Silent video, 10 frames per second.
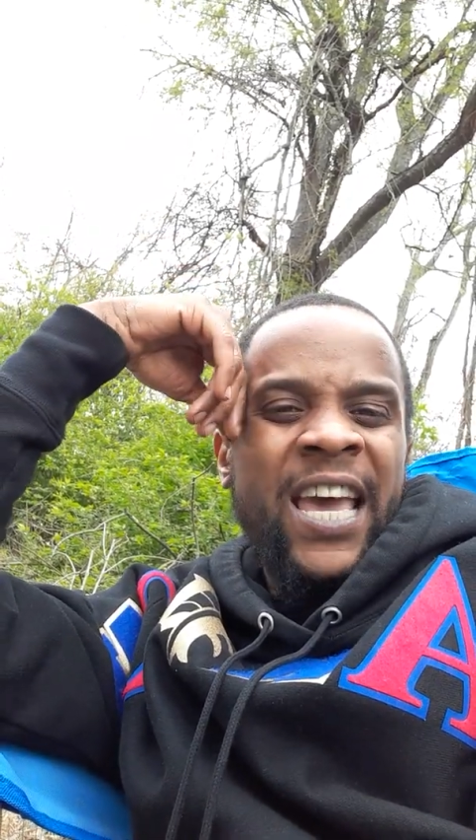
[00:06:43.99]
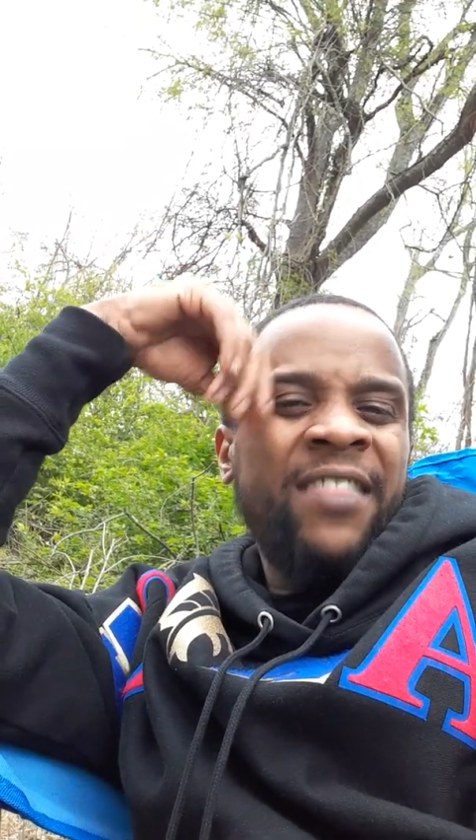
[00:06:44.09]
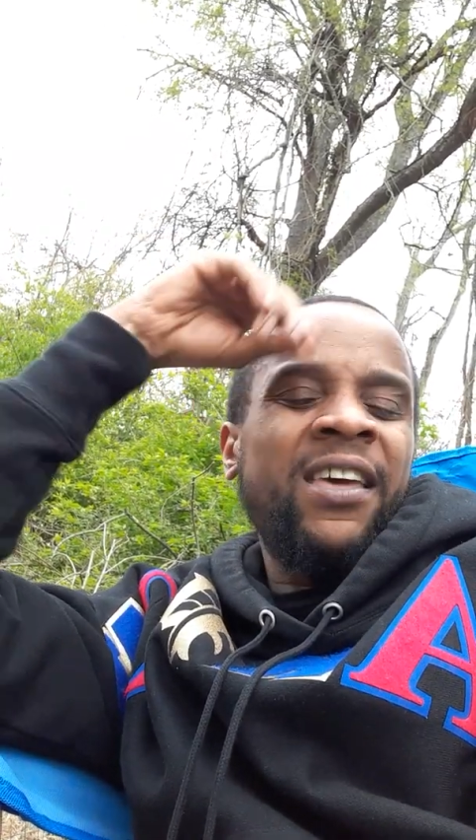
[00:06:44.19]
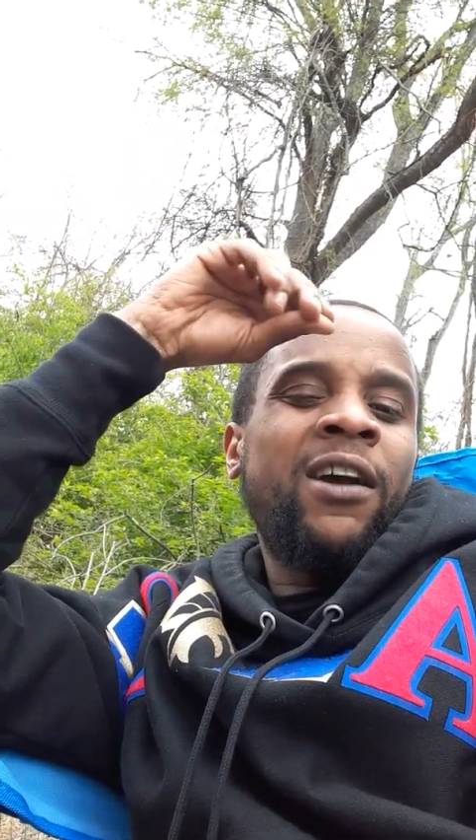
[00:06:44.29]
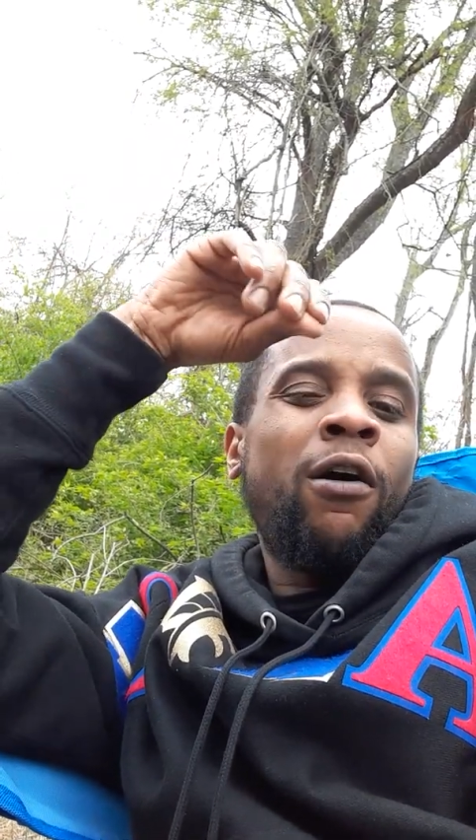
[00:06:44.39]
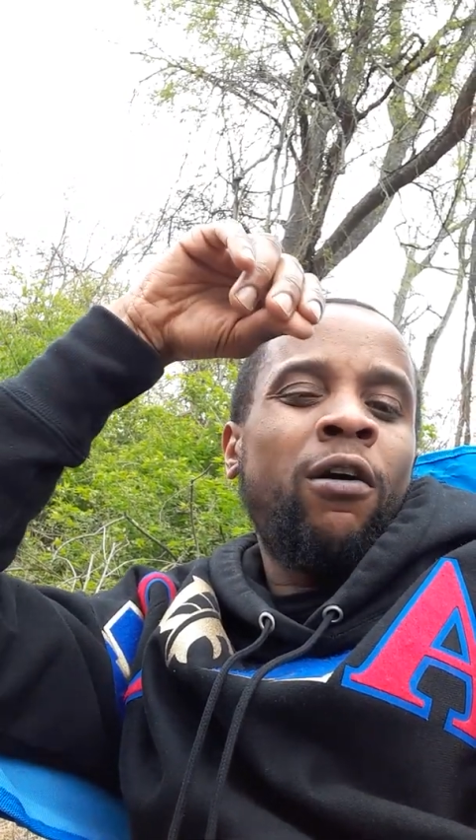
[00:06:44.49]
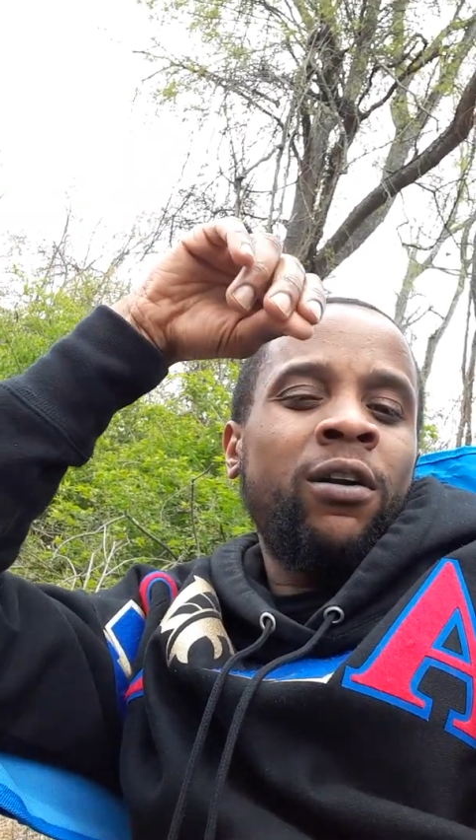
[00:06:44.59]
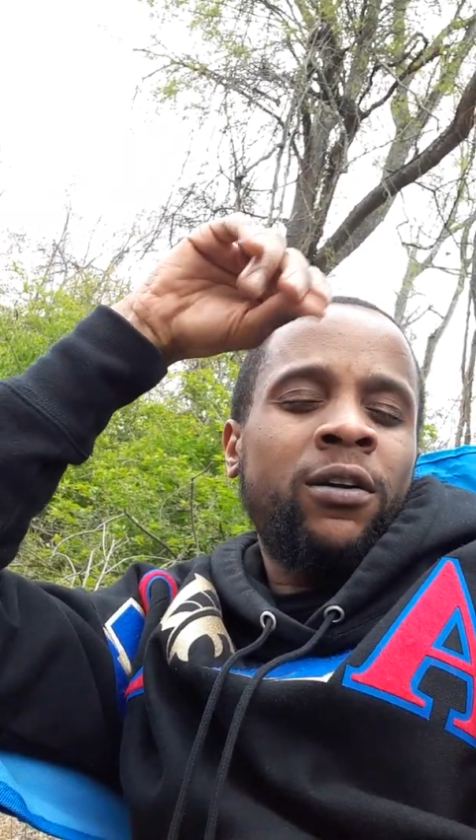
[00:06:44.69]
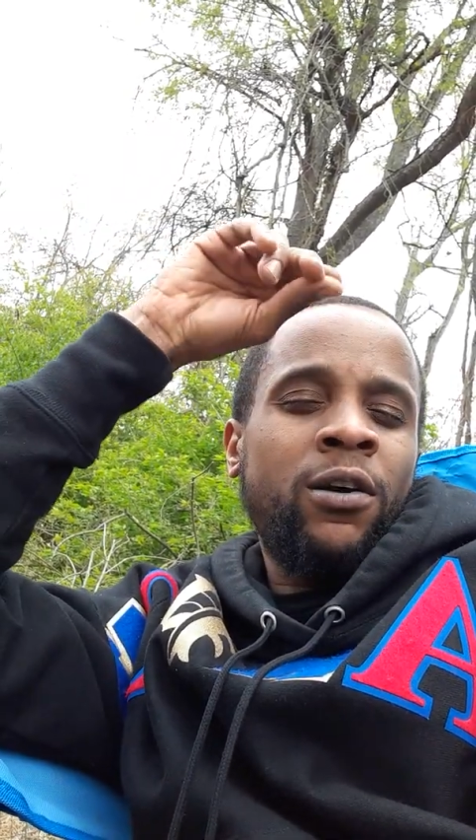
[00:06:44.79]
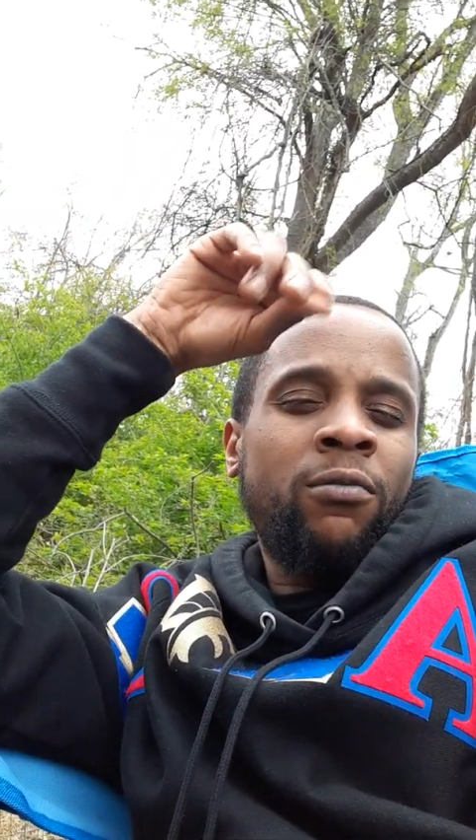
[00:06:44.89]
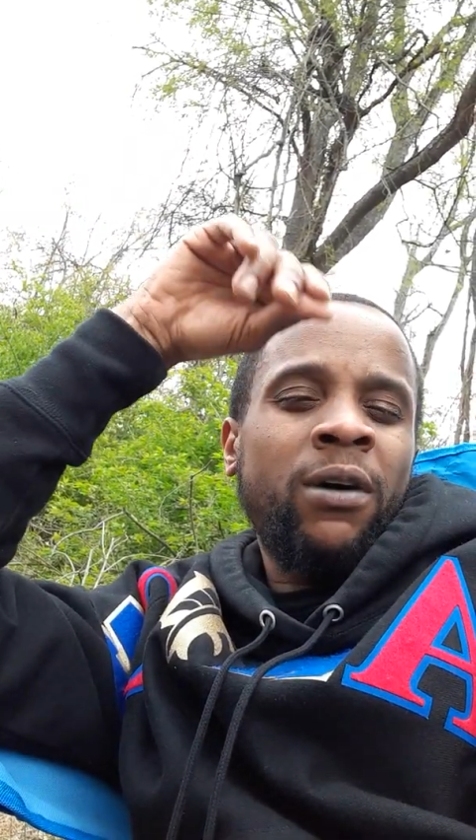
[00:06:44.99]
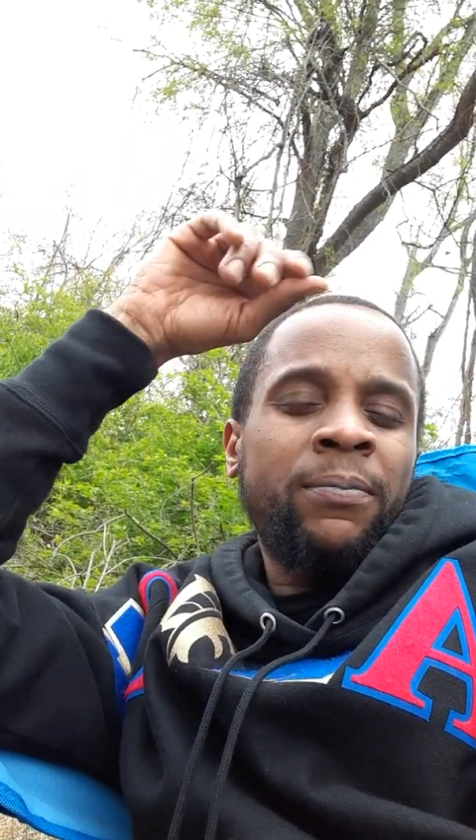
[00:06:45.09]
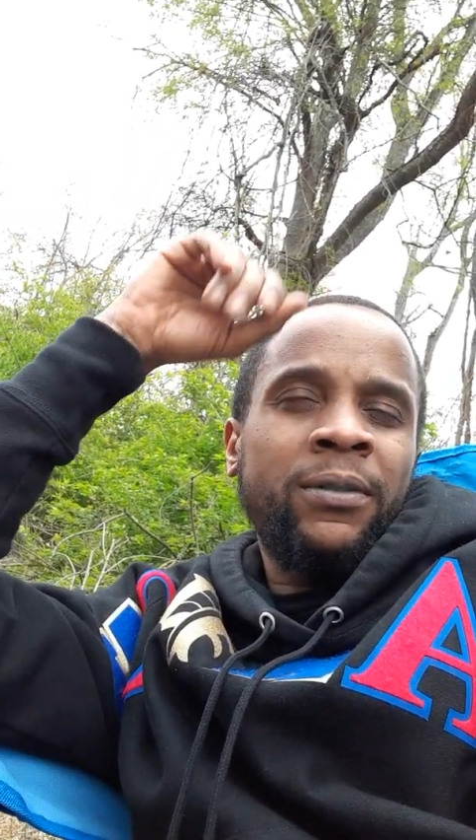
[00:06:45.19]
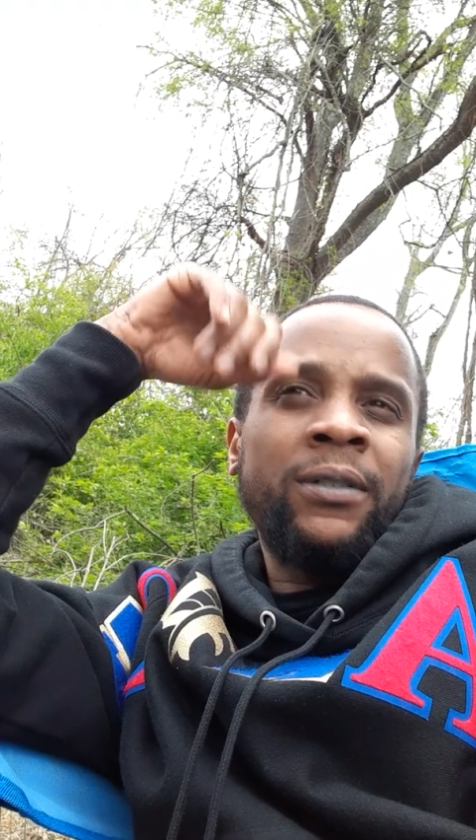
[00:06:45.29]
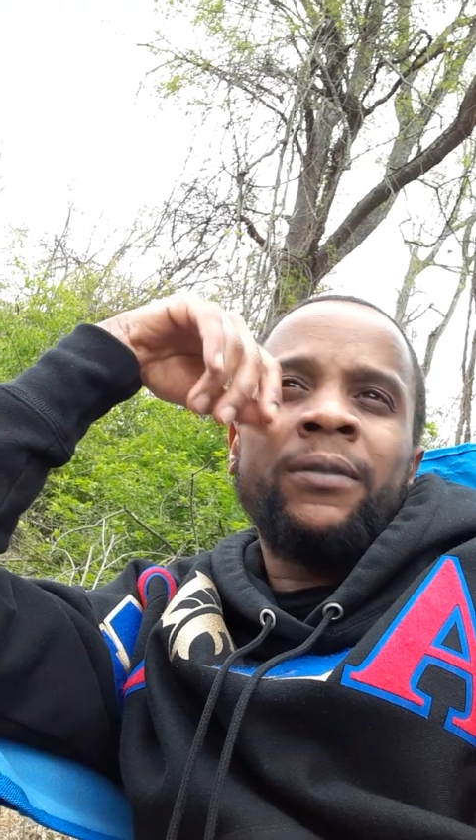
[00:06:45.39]
And they called it
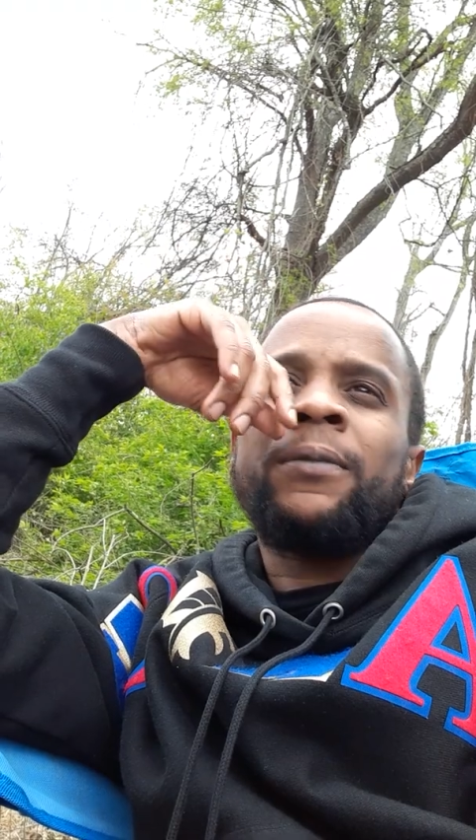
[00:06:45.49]
corruption.